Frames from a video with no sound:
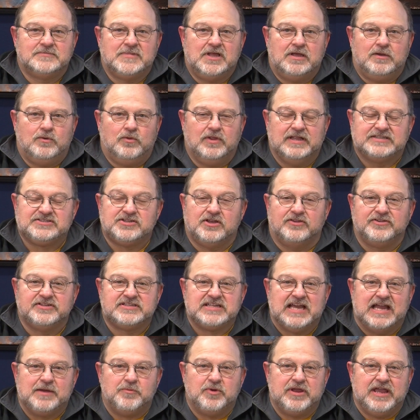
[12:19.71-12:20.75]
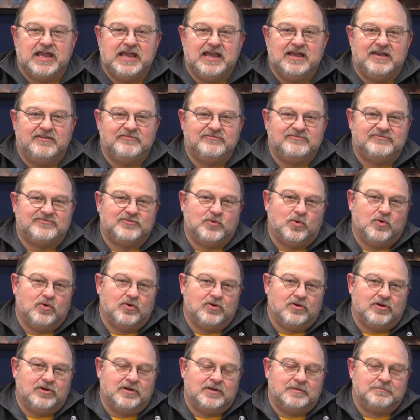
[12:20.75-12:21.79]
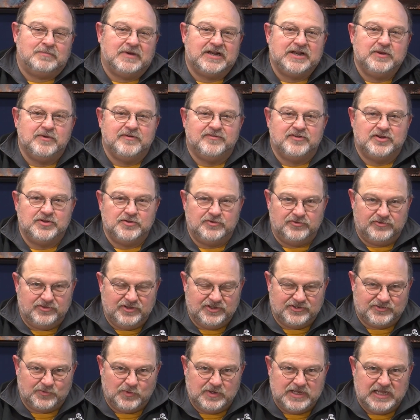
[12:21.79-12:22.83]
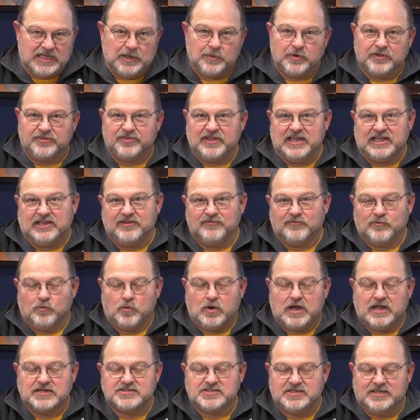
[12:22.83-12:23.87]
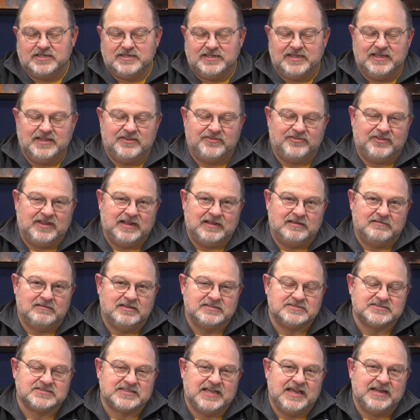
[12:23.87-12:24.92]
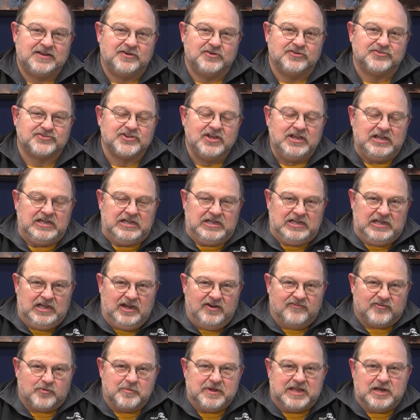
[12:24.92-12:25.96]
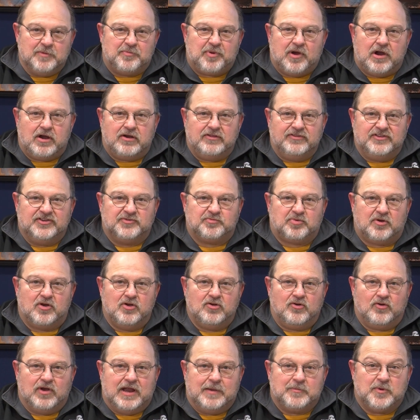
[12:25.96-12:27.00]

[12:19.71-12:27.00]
Well, that's all the time we have for Muddy River News this week. I want to thank you for watching, and again, thank Glenn Sanders for being a part of this program.